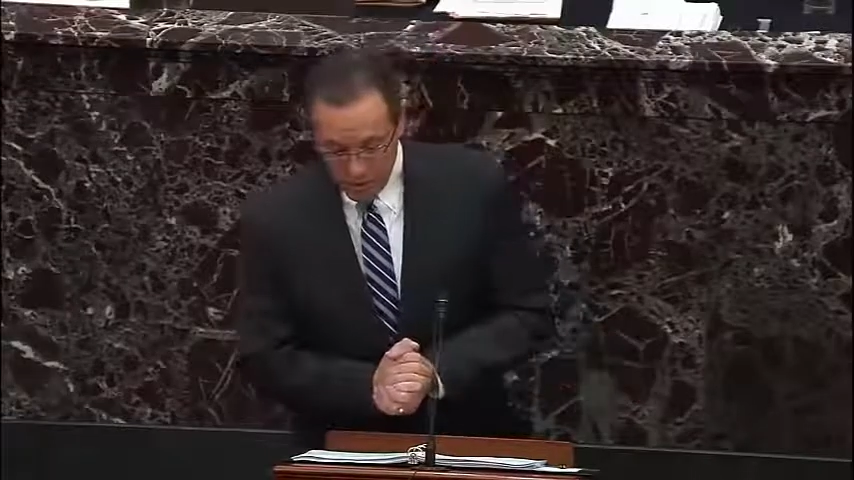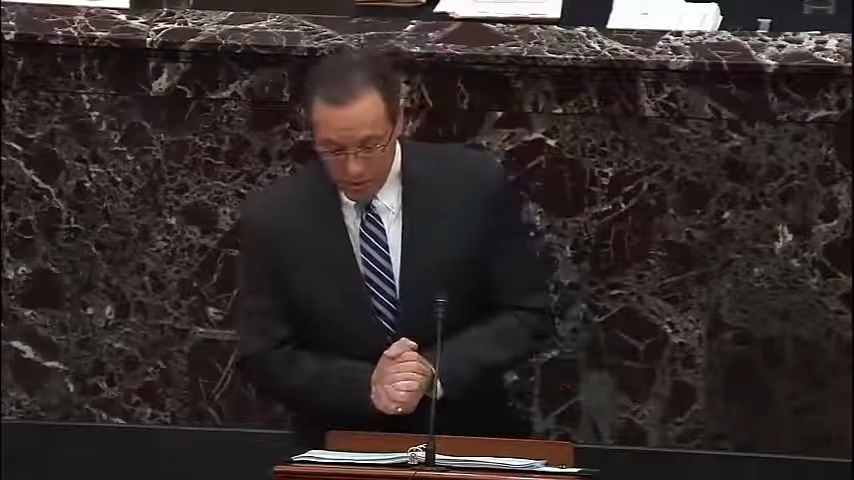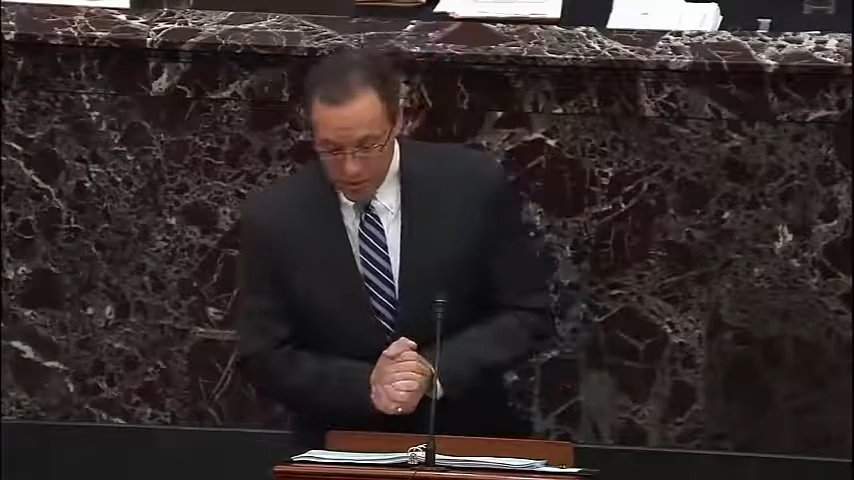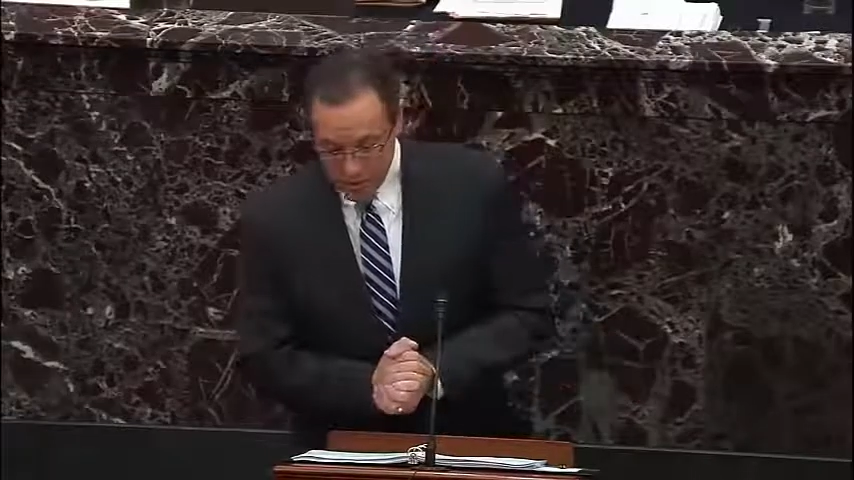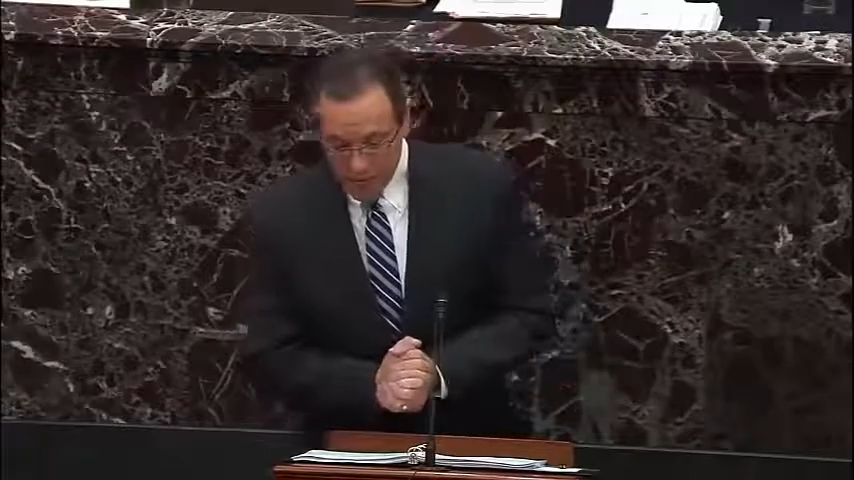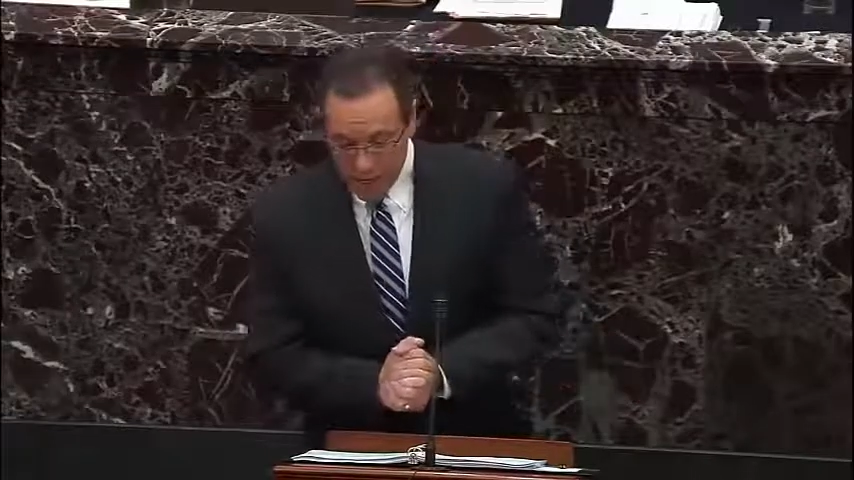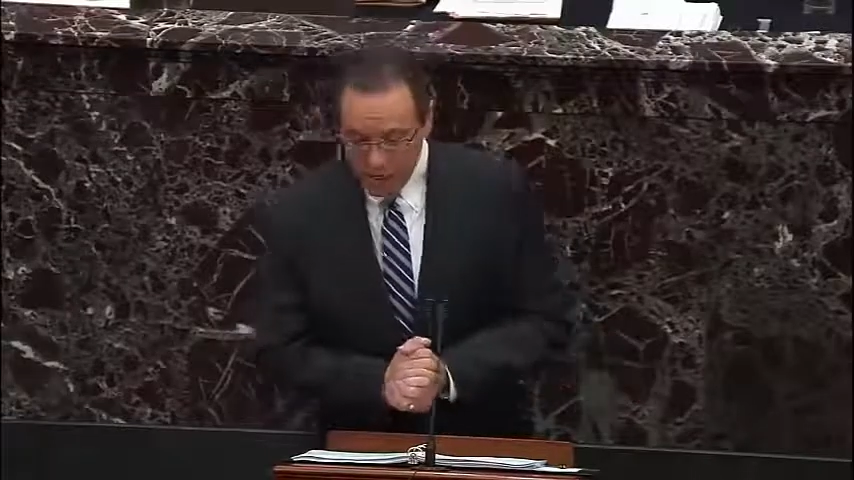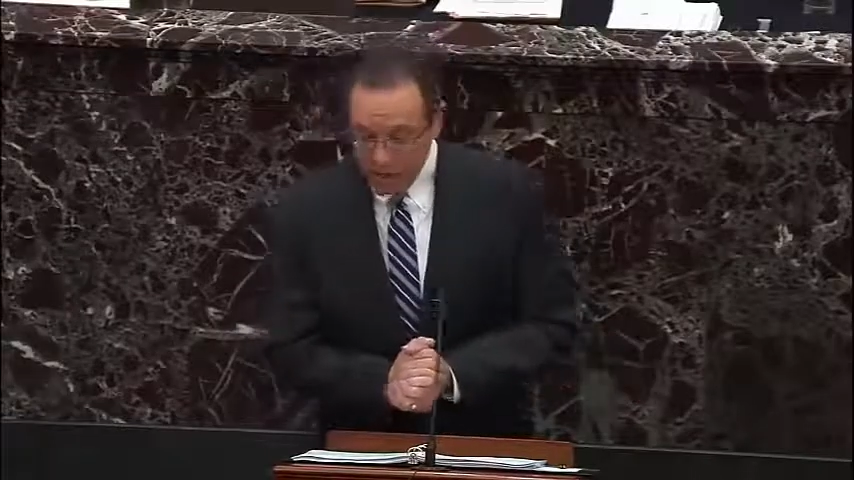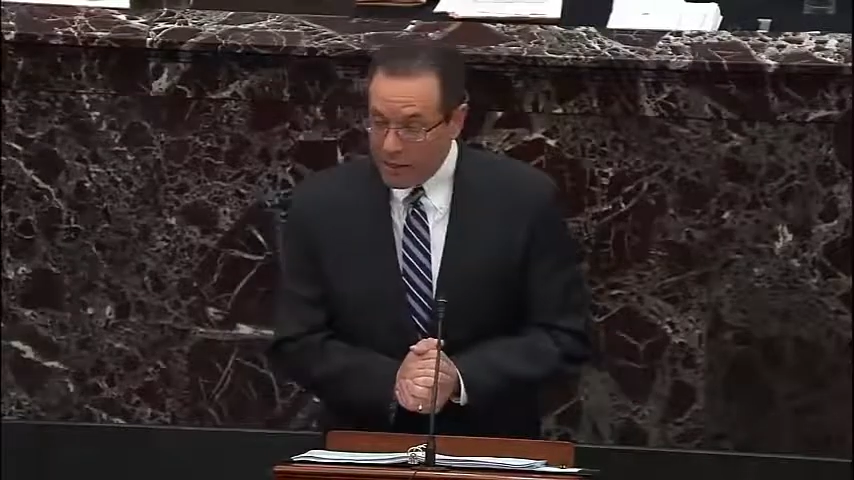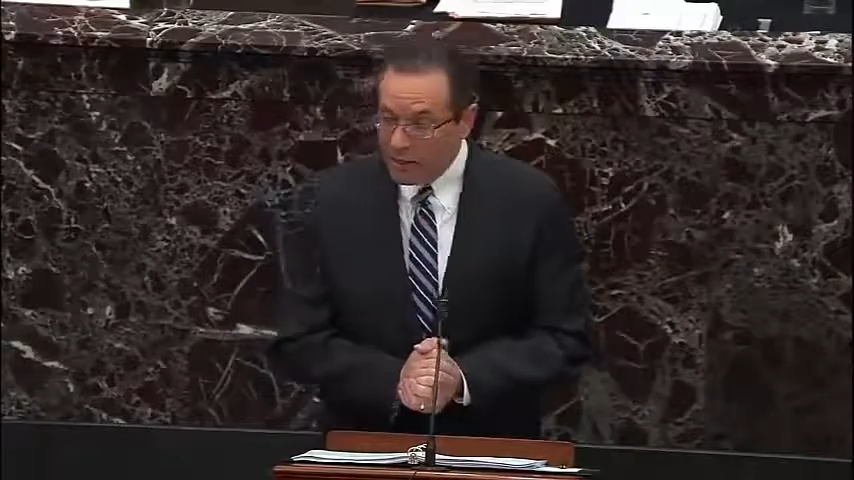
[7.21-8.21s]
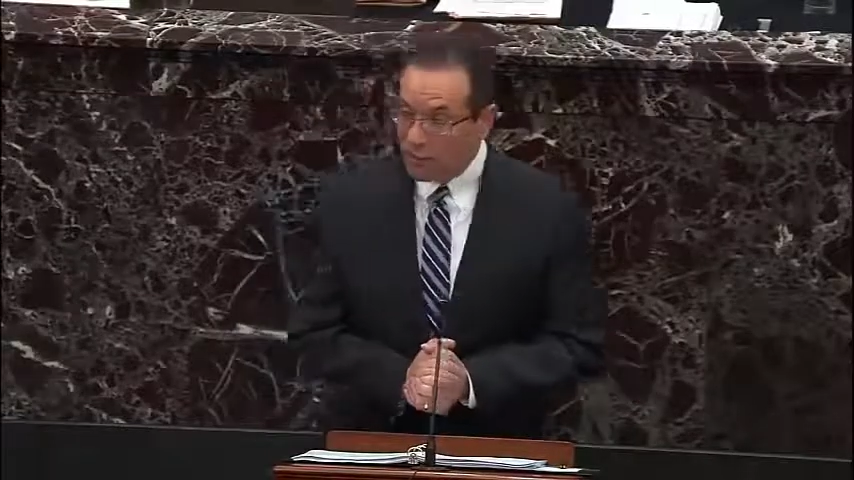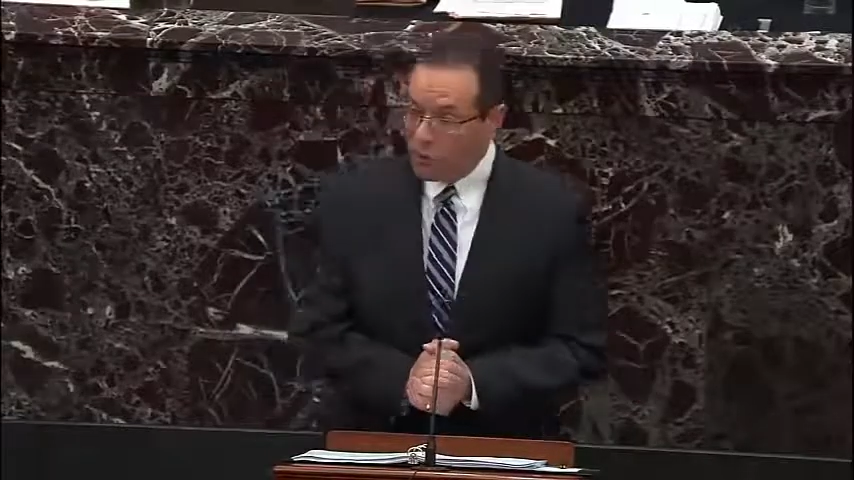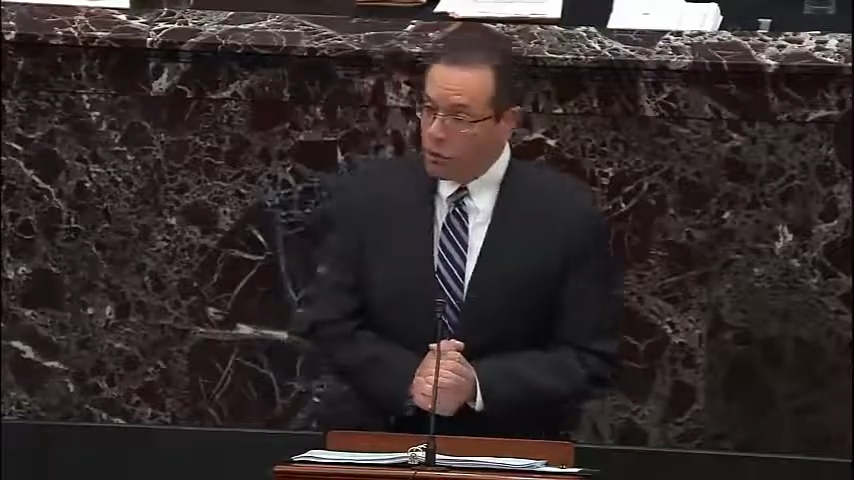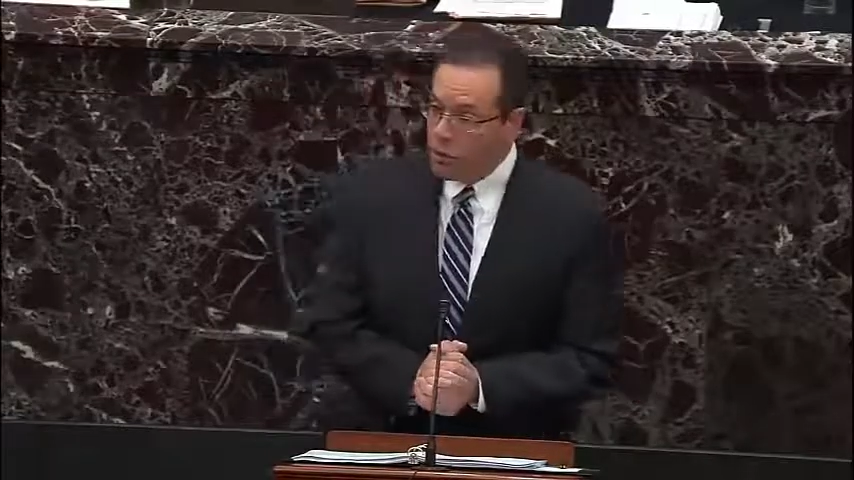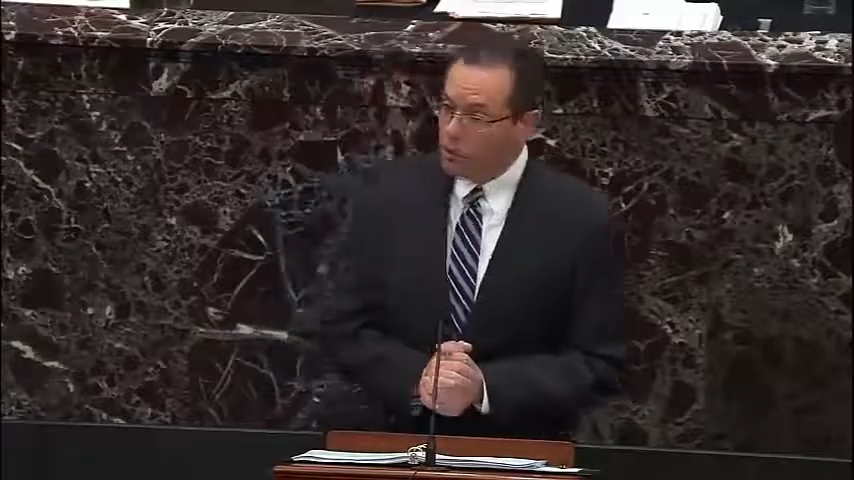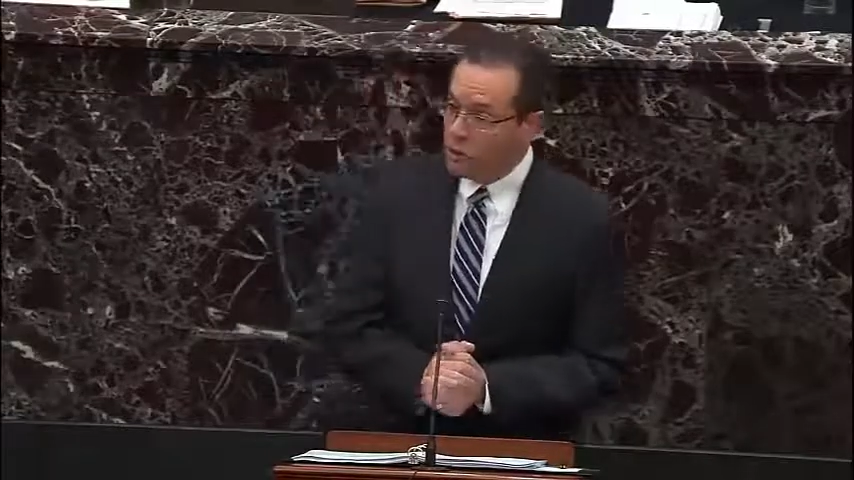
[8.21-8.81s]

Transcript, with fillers: that there was any connection between